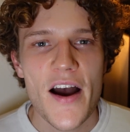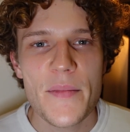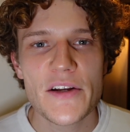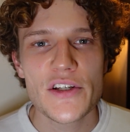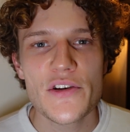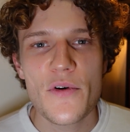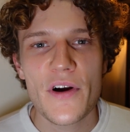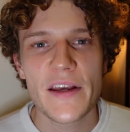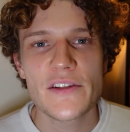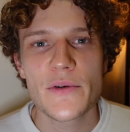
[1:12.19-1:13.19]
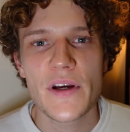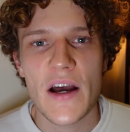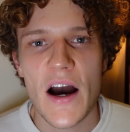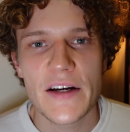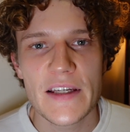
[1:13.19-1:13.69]
Imagine you walk into a
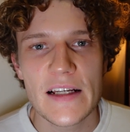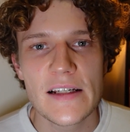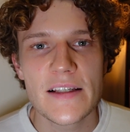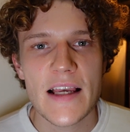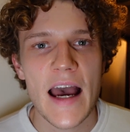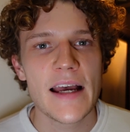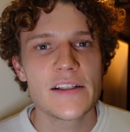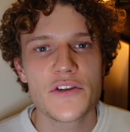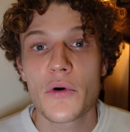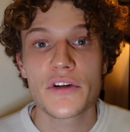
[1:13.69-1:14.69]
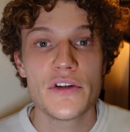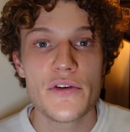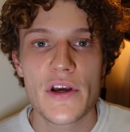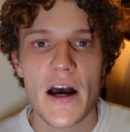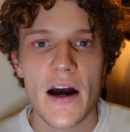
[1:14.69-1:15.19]
car dealer's and you want a
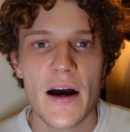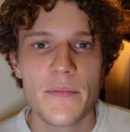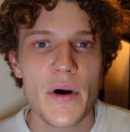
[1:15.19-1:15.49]
new car,